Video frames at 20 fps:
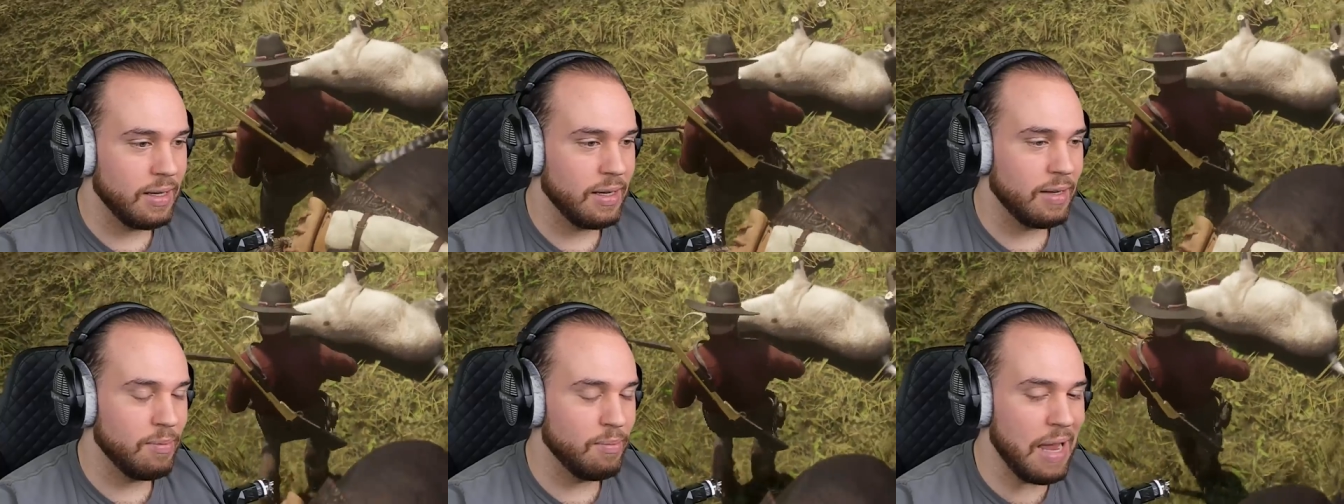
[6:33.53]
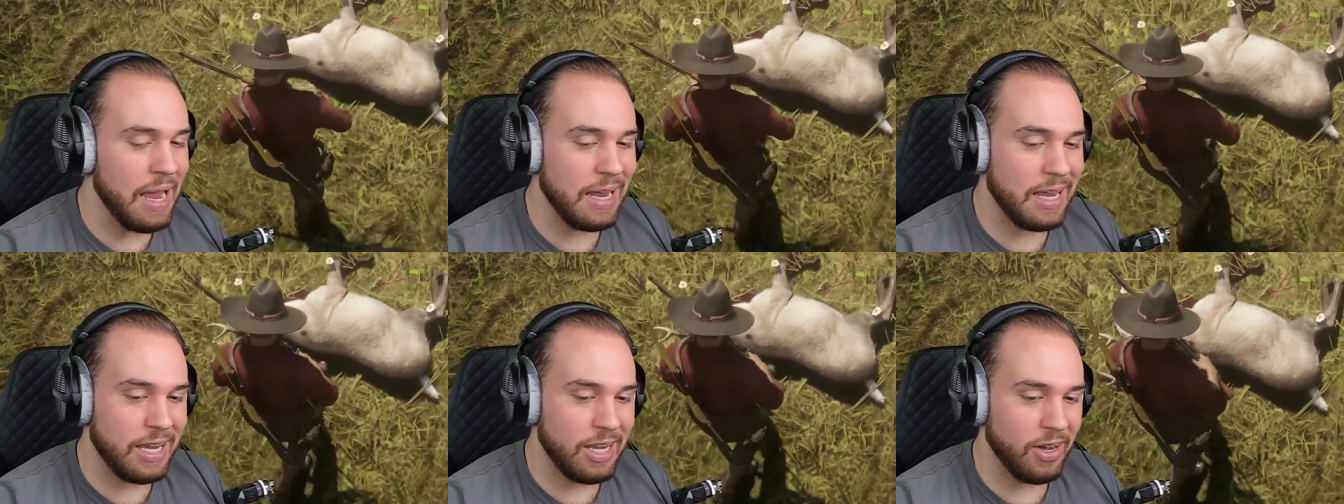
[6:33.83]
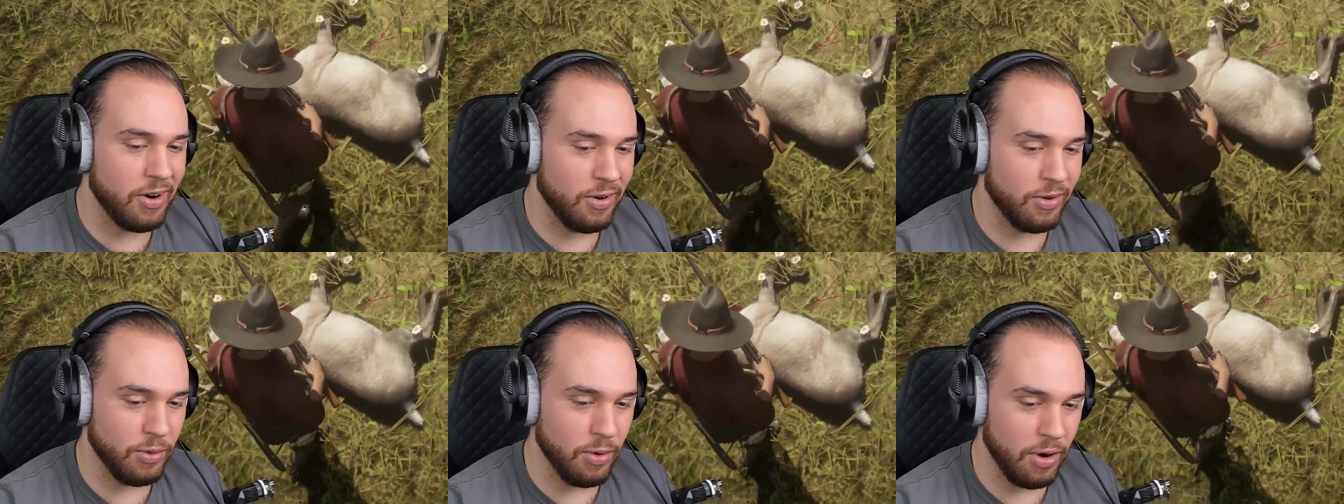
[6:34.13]
Make
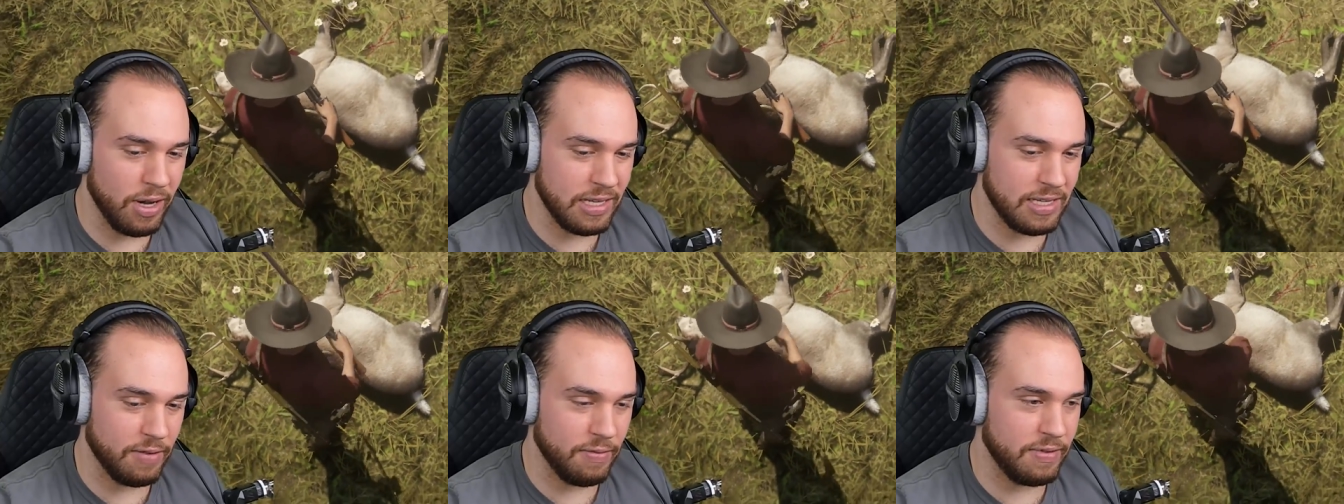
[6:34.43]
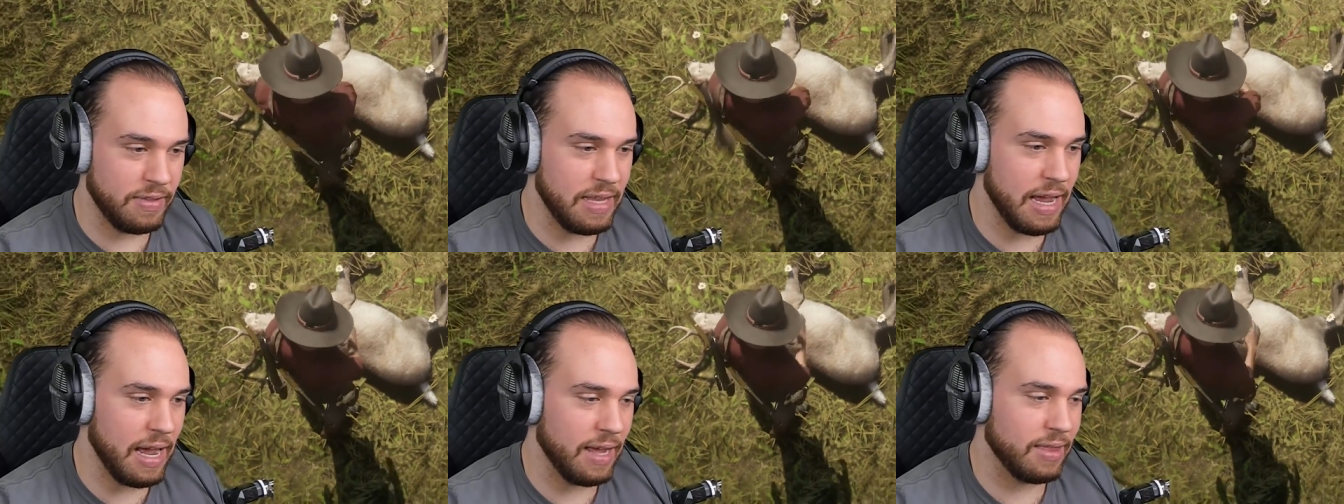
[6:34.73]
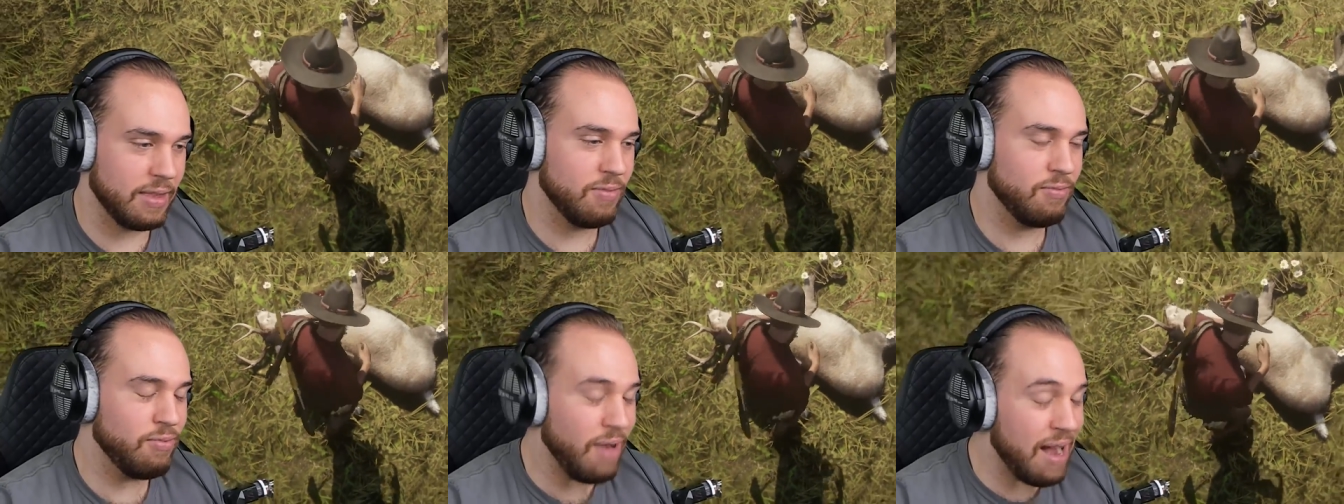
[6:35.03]
your noise of
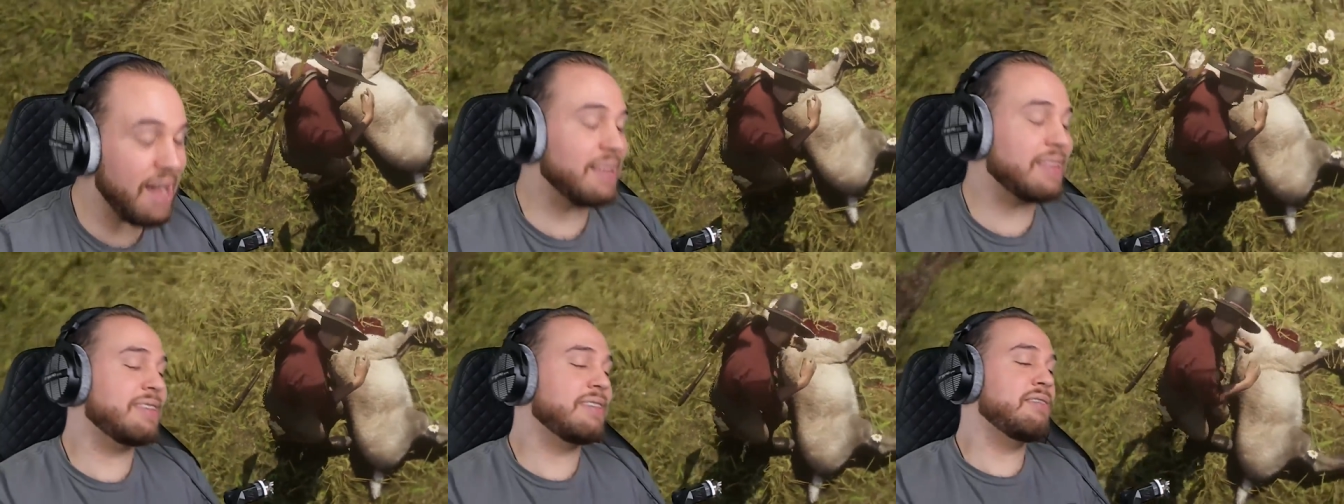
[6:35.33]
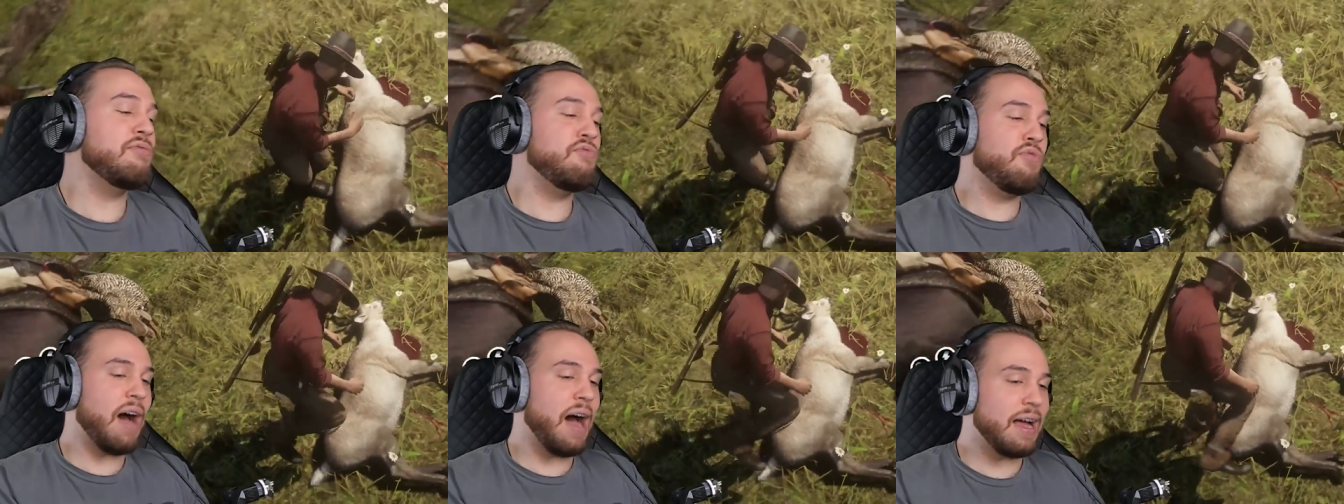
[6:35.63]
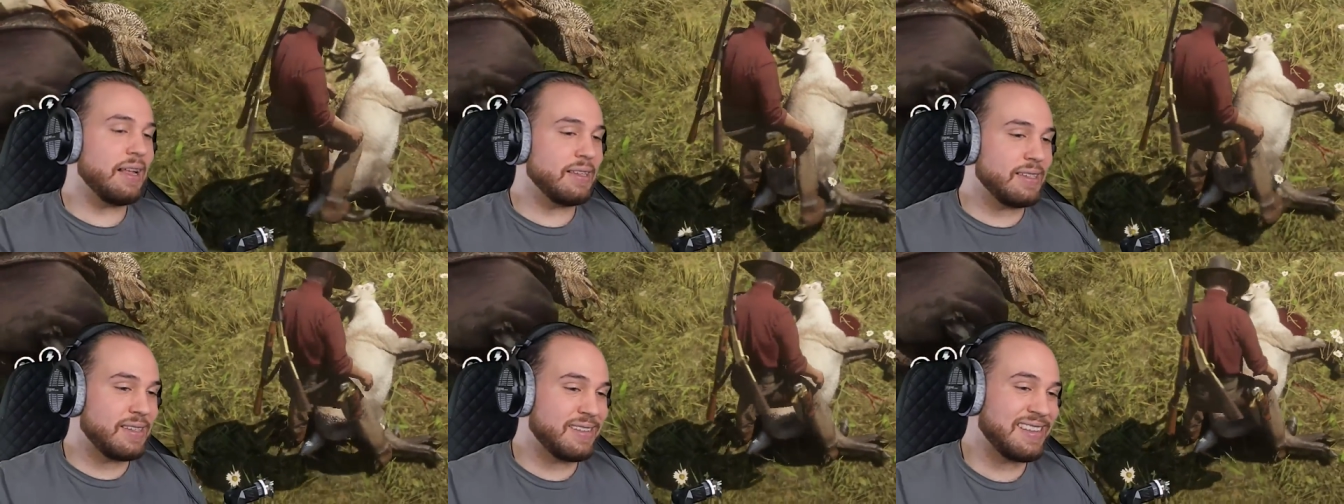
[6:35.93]
death. What?
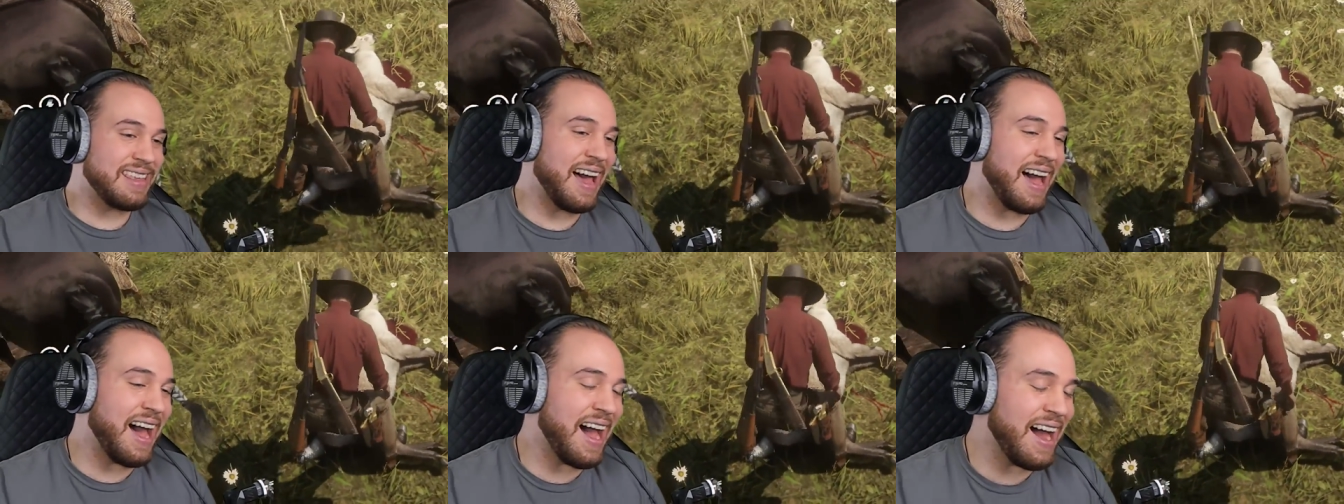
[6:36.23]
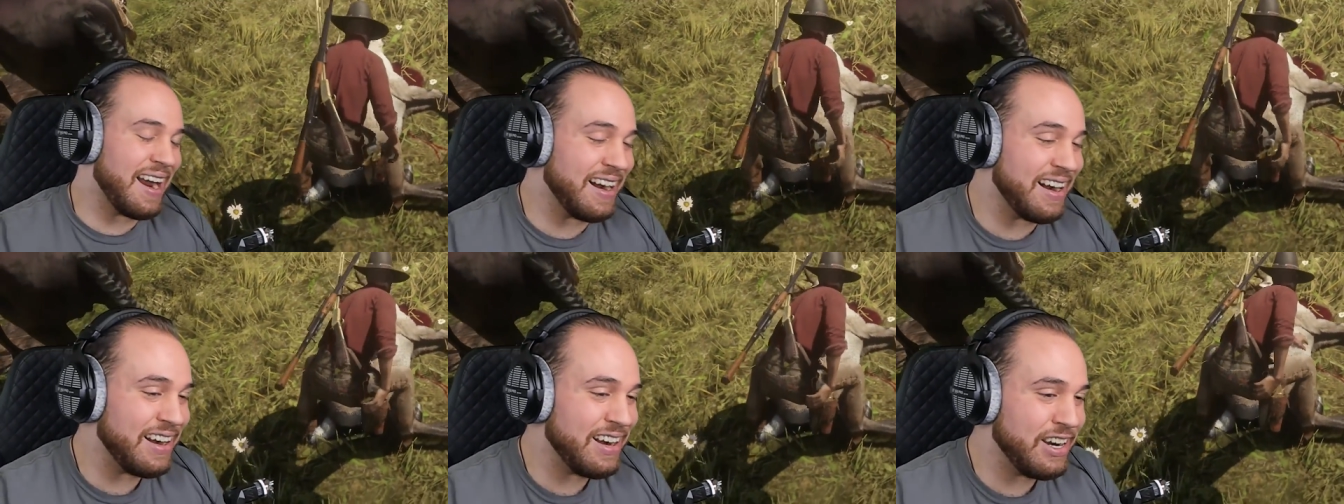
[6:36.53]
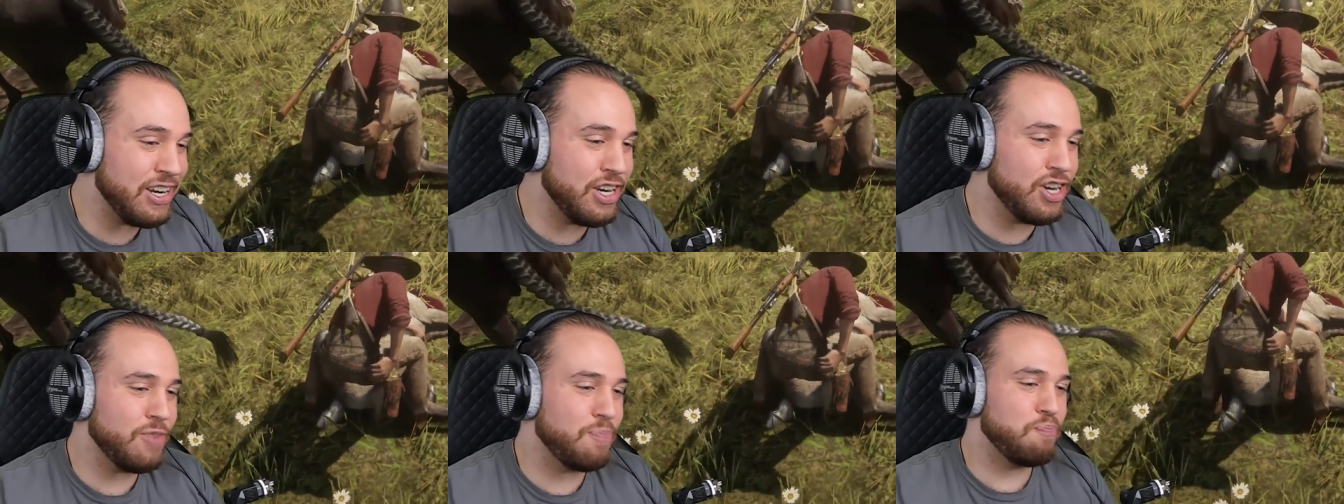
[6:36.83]
One star?
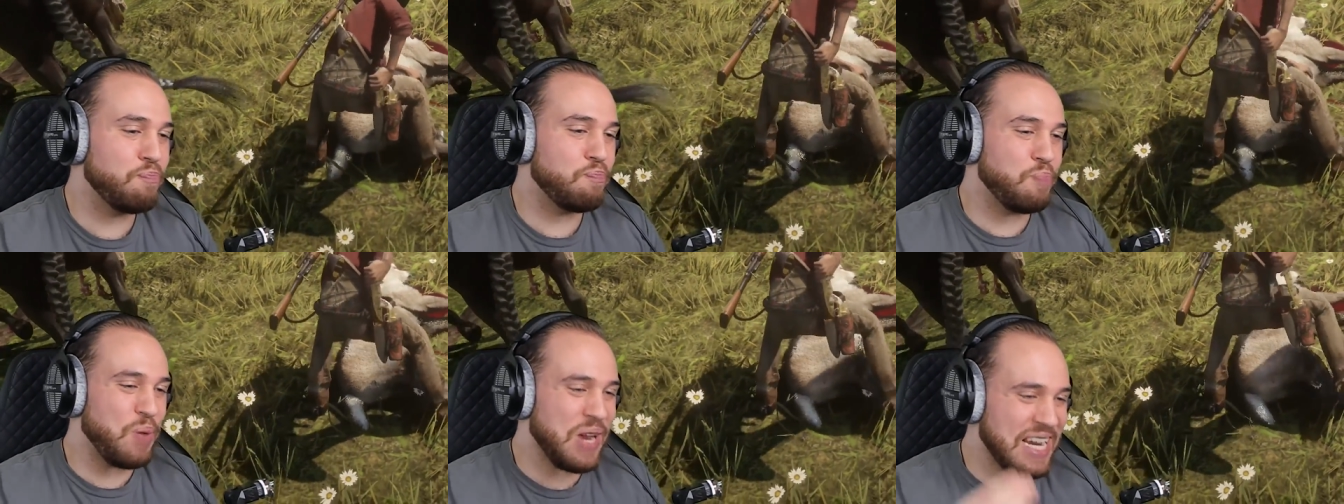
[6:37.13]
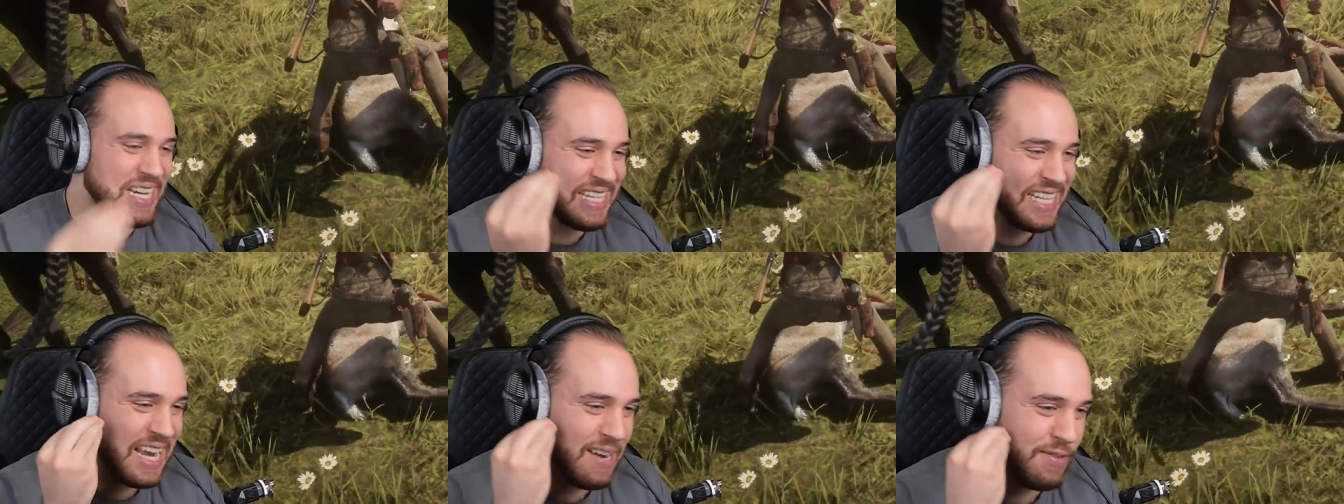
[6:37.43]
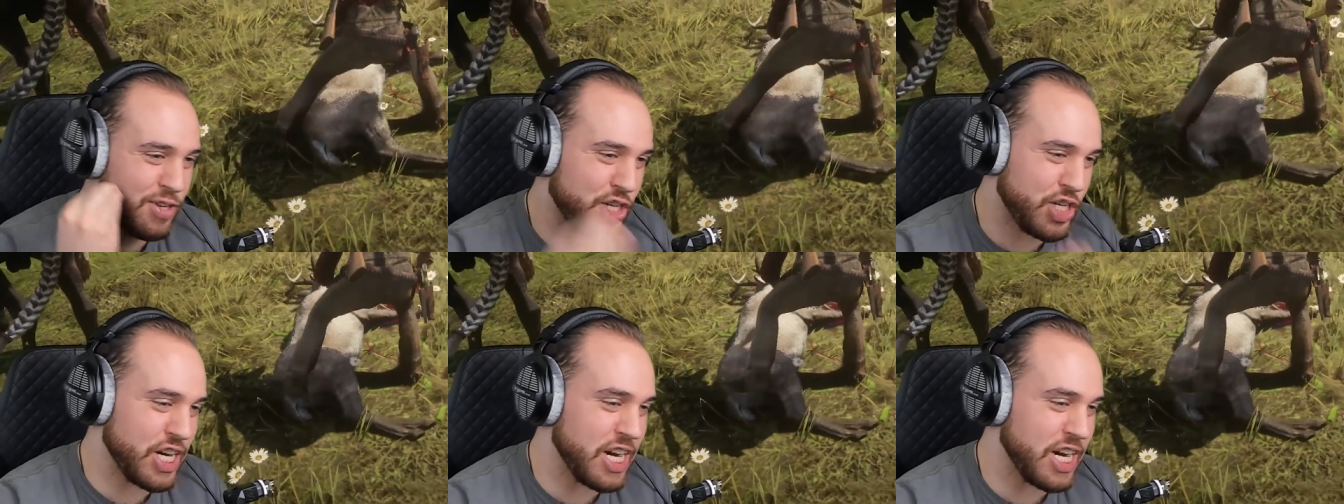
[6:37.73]
You piece of